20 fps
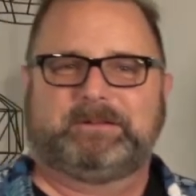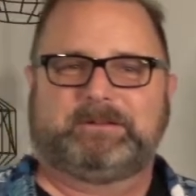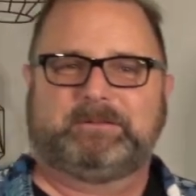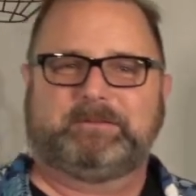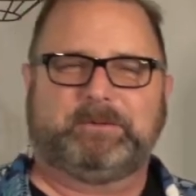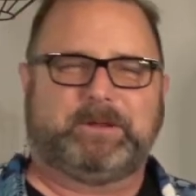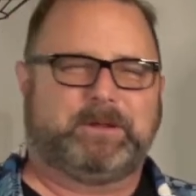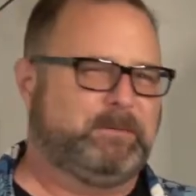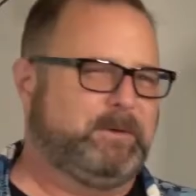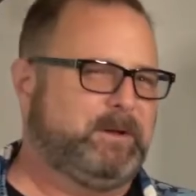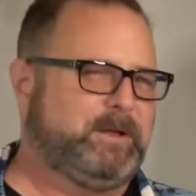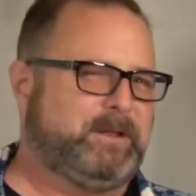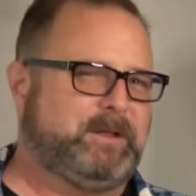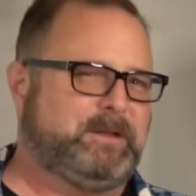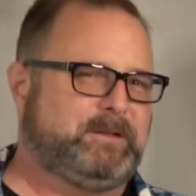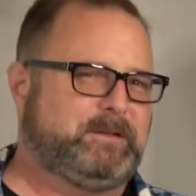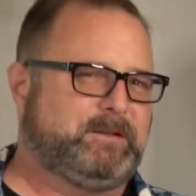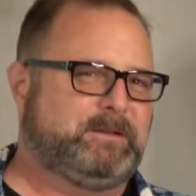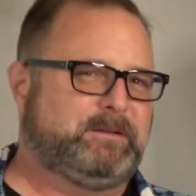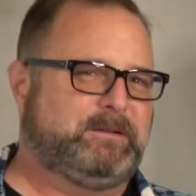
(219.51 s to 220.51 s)
Wait,
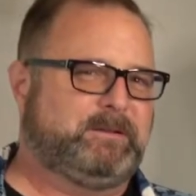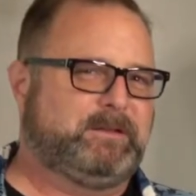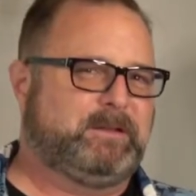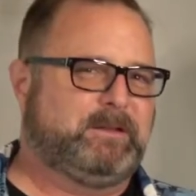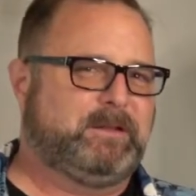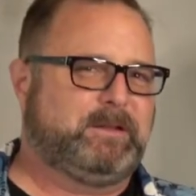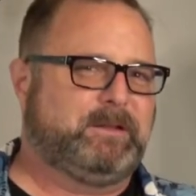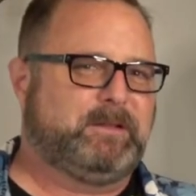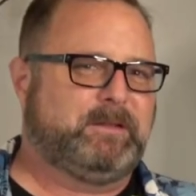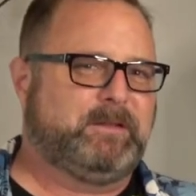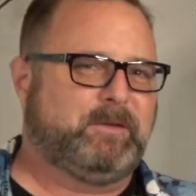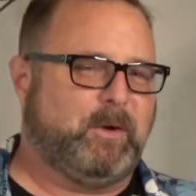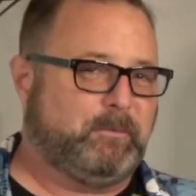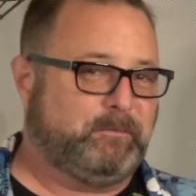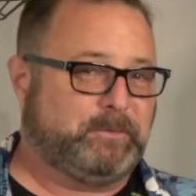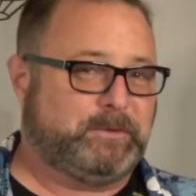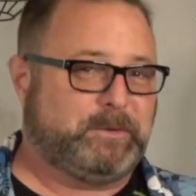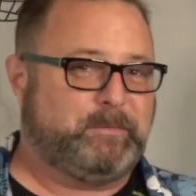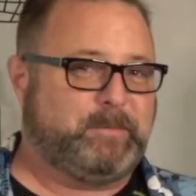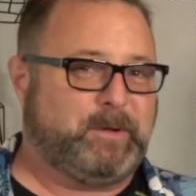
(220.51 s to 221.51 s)
what?
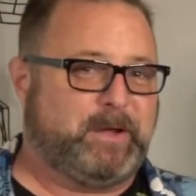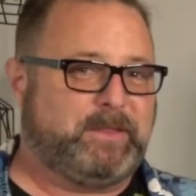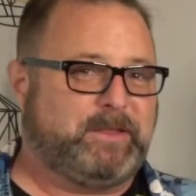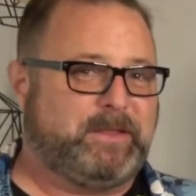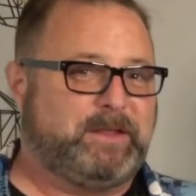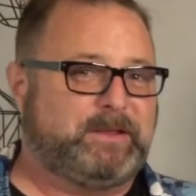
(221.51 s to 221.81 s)
Hopefully by the